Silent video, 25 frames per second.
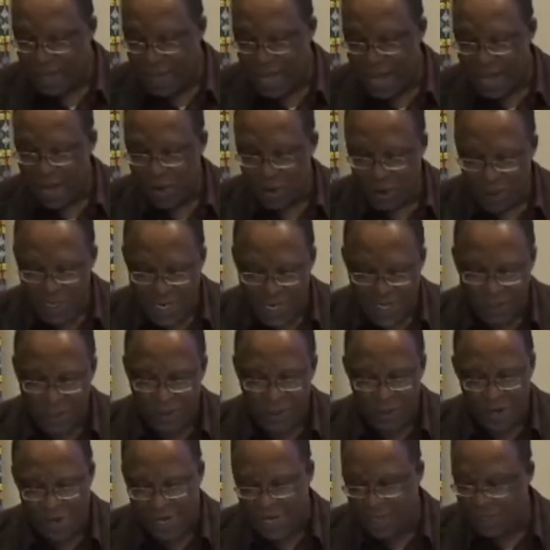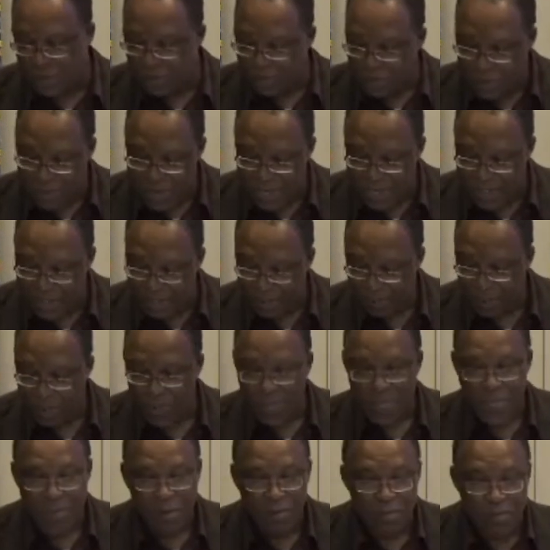or does not express
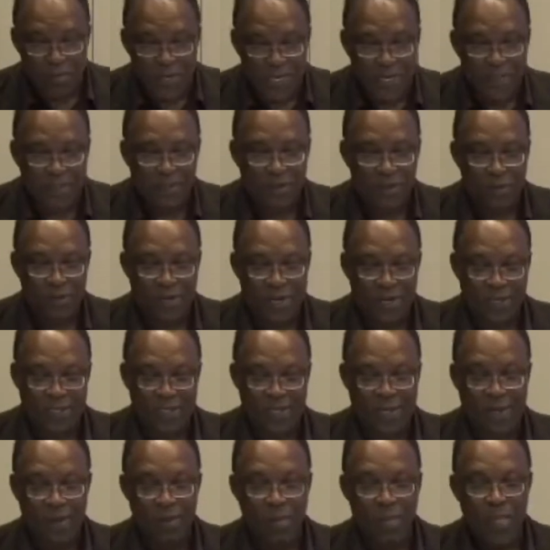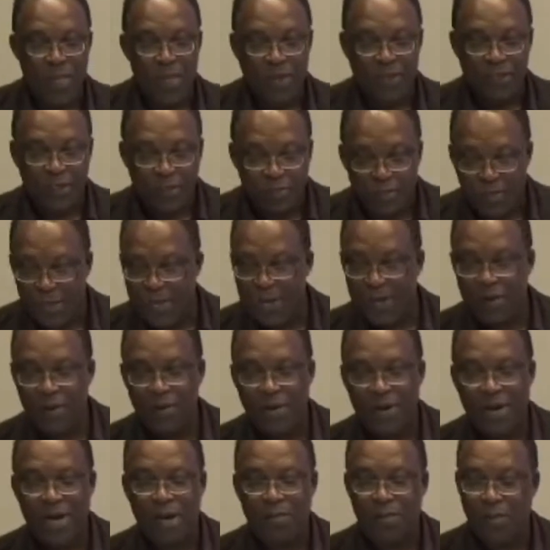the beat structure. Just play you
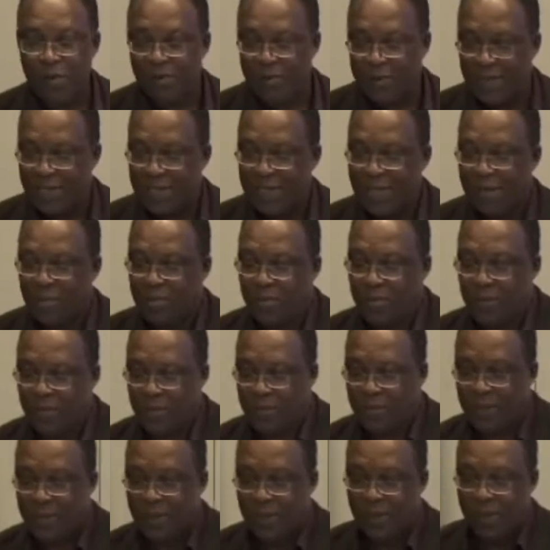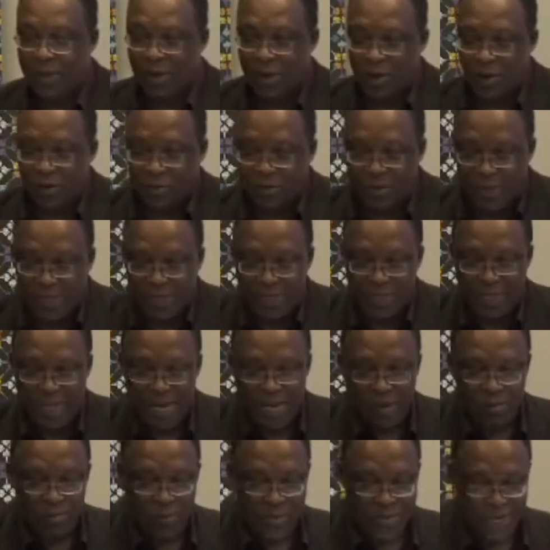a couple of examples of this
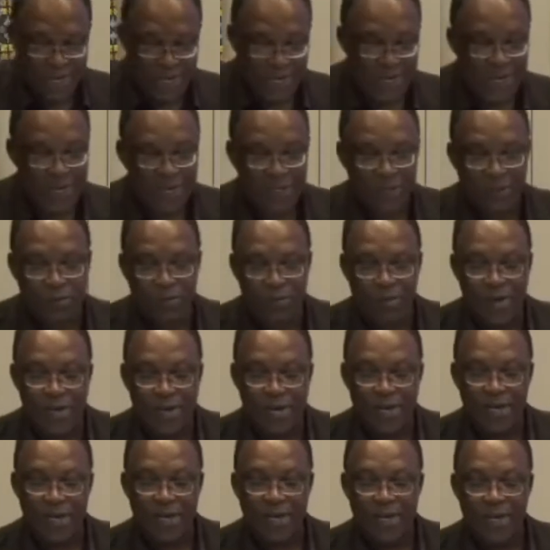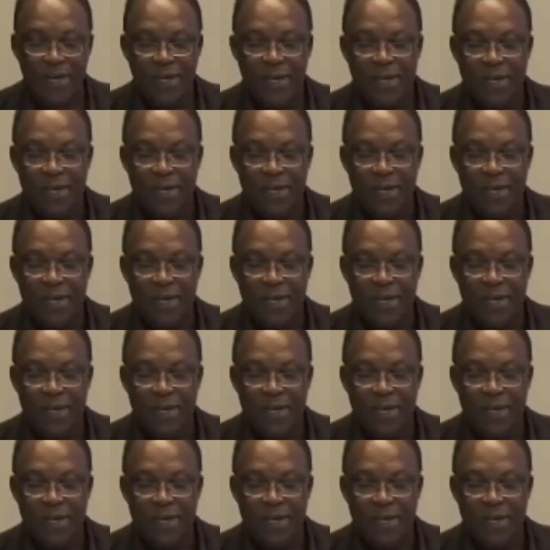timeline. Here's one.